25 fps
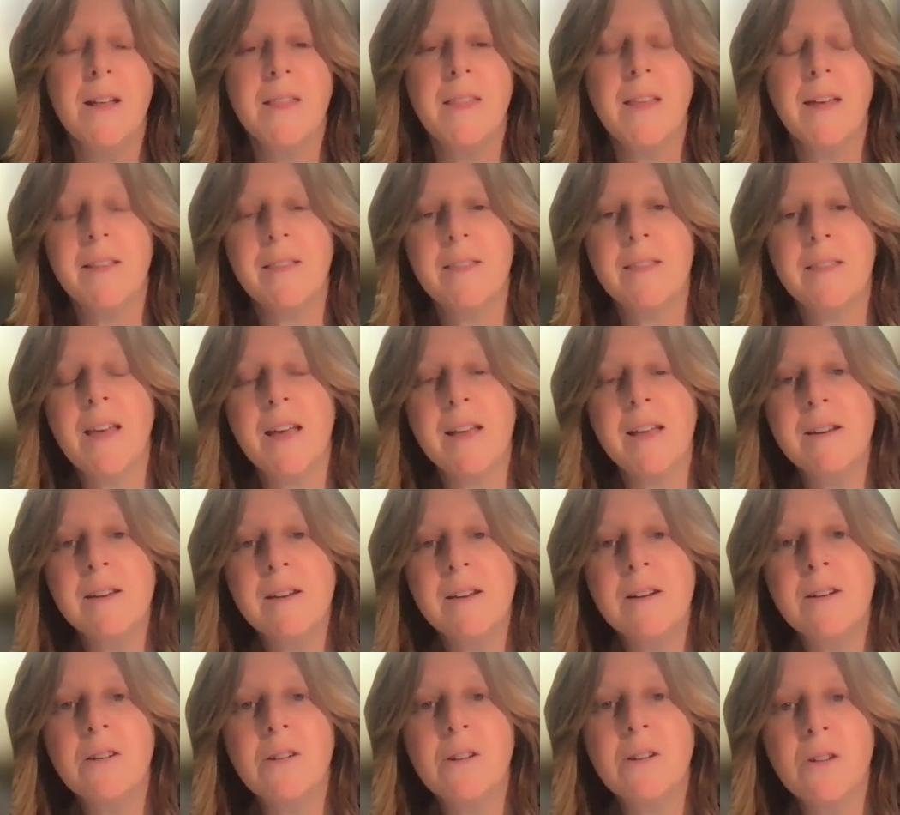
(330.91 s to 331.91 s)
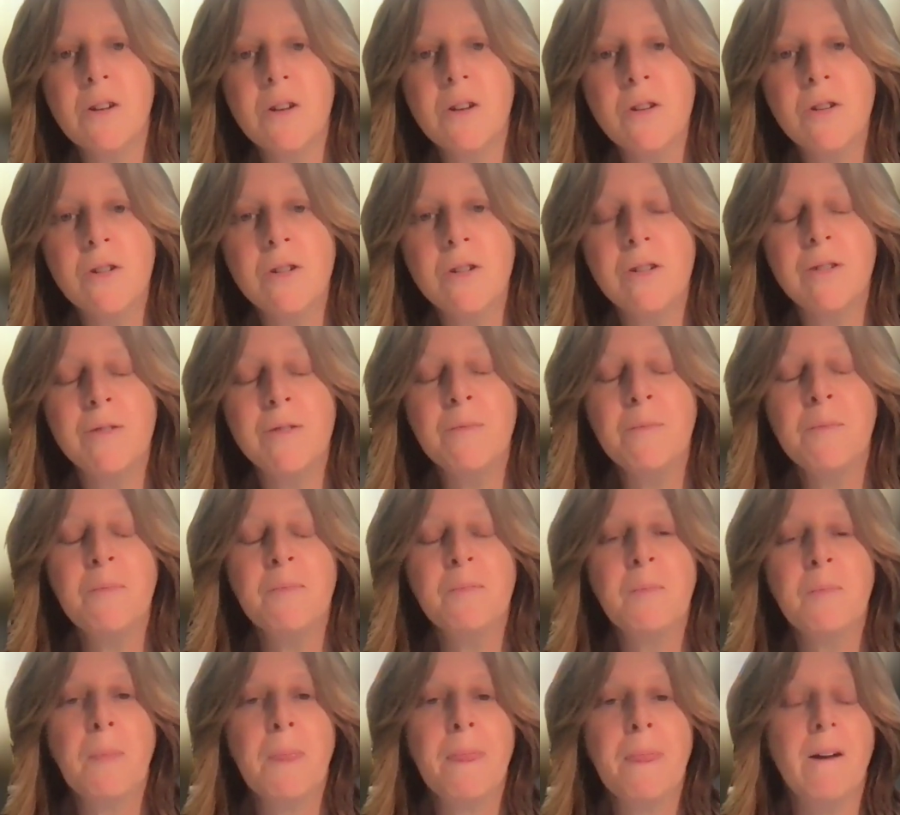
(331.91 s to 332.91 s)
that they didn't learn
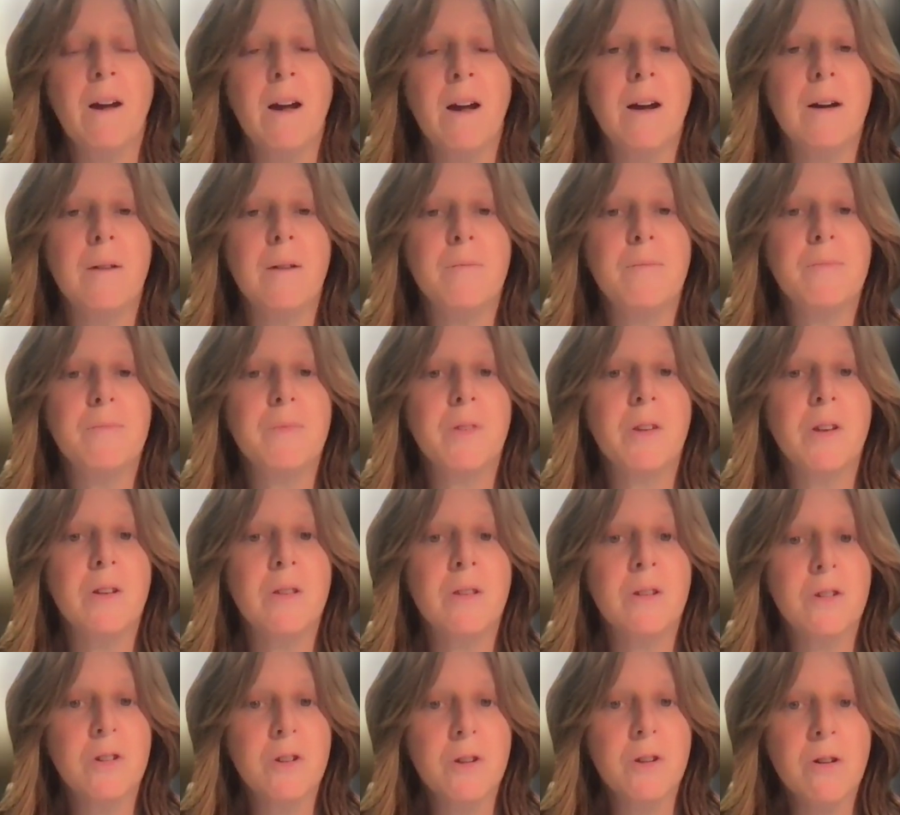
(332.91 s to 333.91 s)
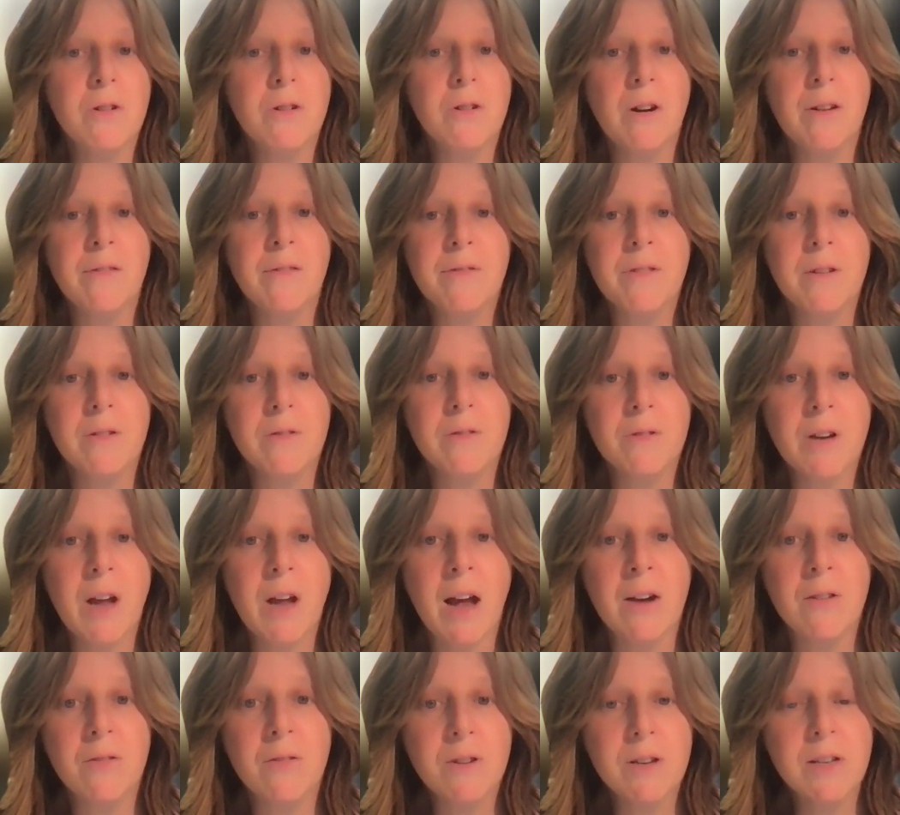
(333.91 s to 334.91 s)
the Torah of the
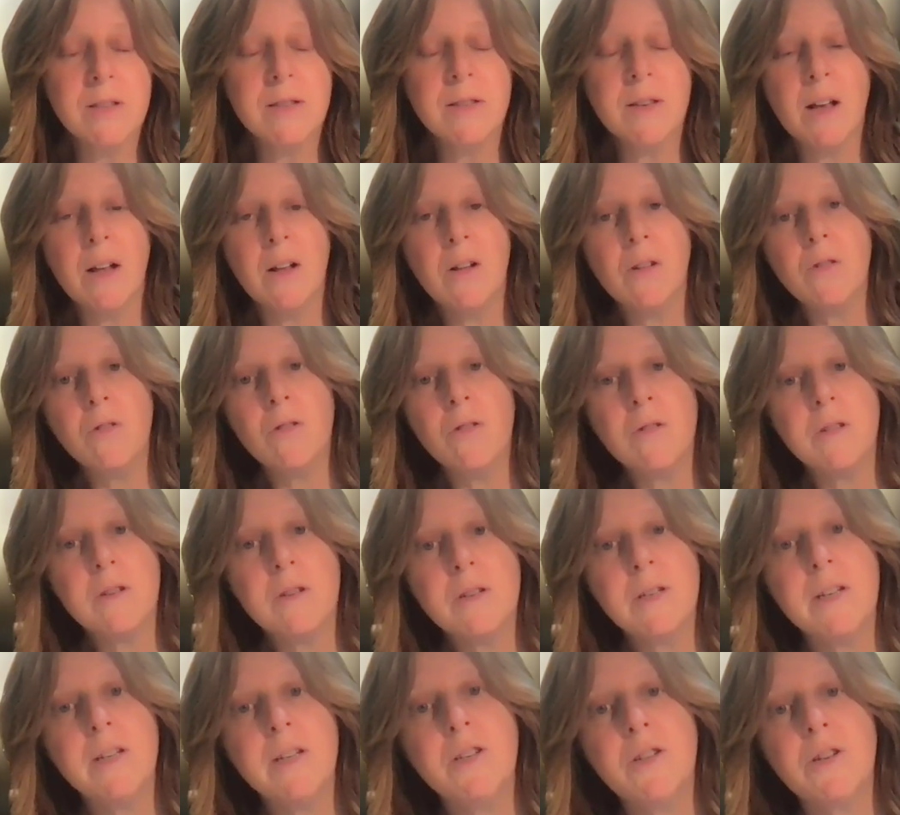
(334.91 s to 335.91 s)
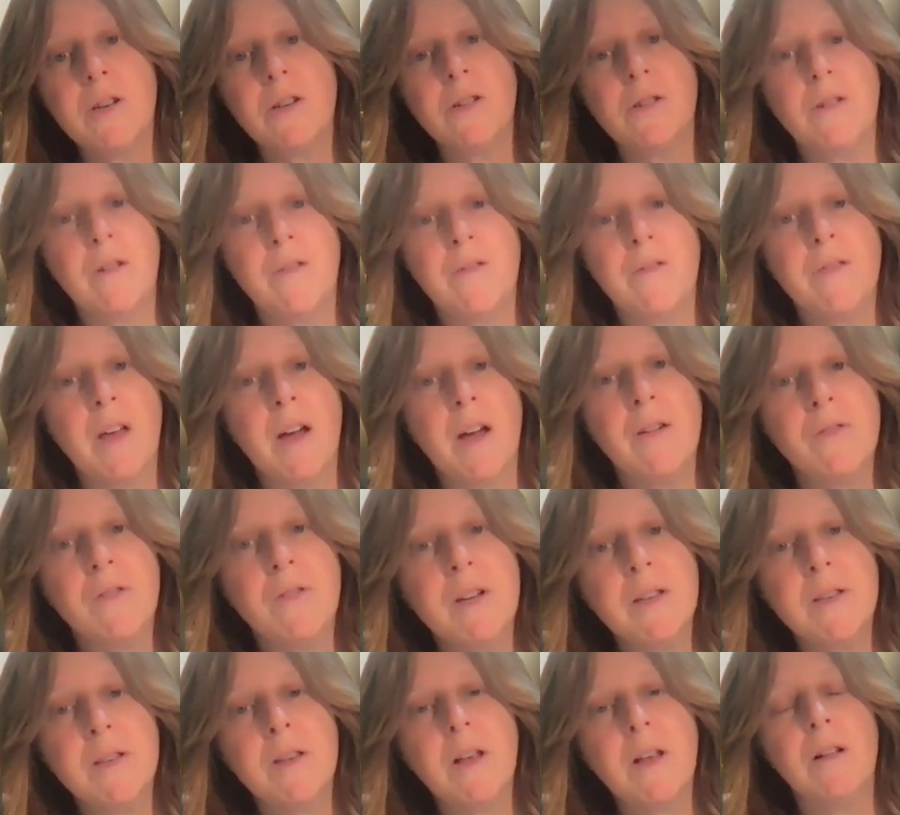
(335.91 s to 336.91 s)
Arizl or the teachings of the
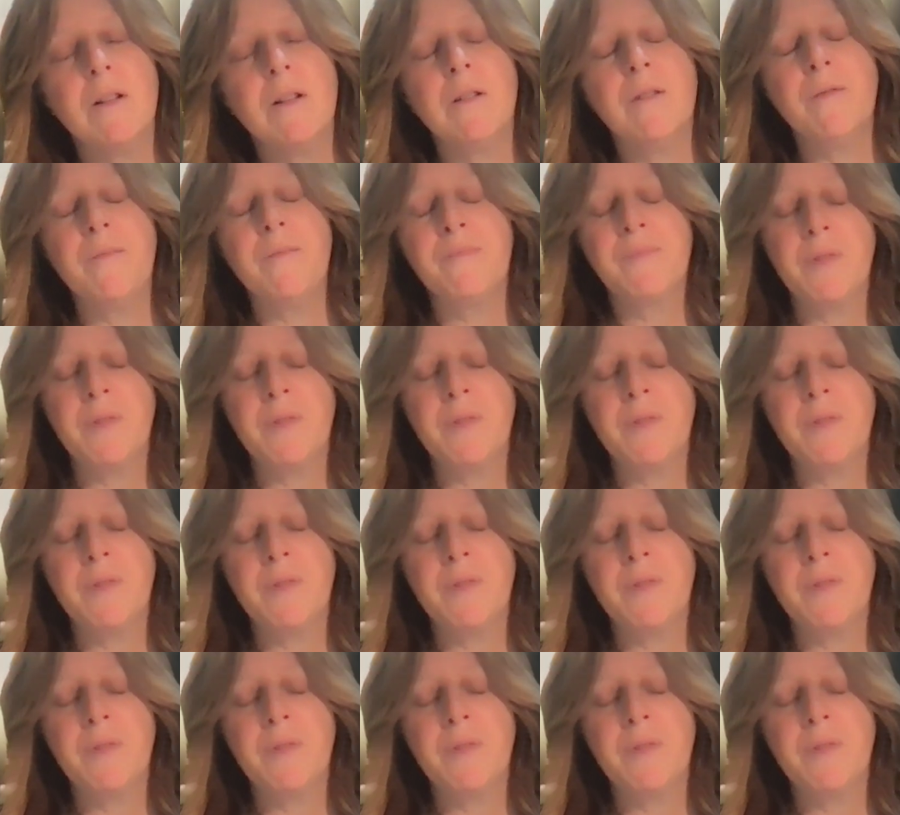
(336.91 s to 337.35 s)
Arizl.